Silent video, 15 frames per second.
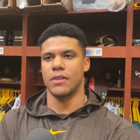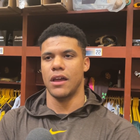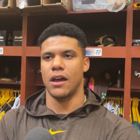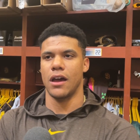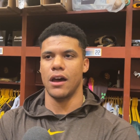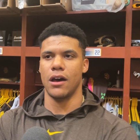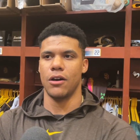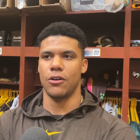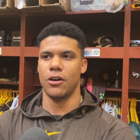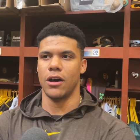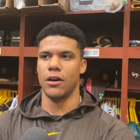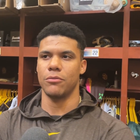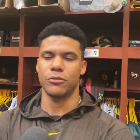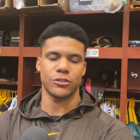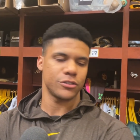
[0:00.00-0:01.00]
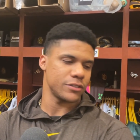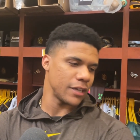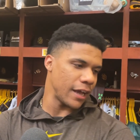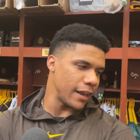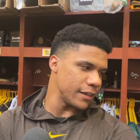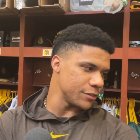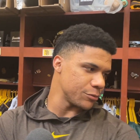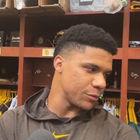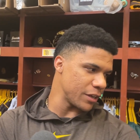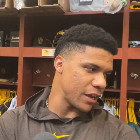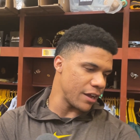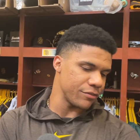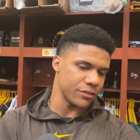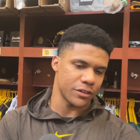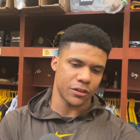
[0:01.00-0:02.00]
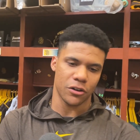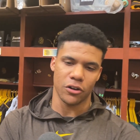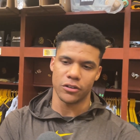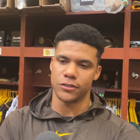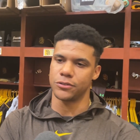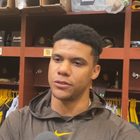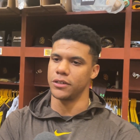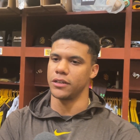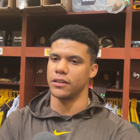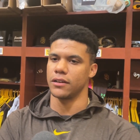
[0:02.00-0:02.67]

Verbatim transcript: how how much talent we have in the country